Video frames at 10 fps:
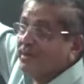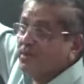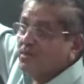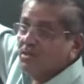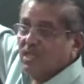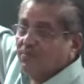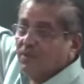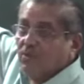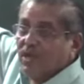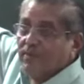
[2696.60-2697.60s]
atom is
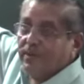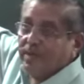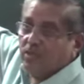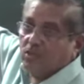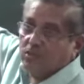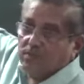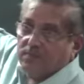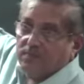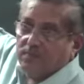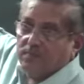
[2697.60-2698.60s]
sp2 hybridized.
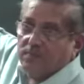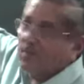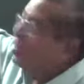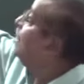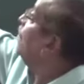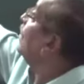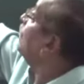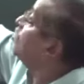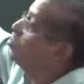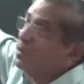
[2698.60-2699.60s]
What
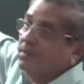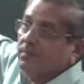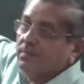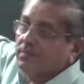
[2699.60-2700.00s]
about this one?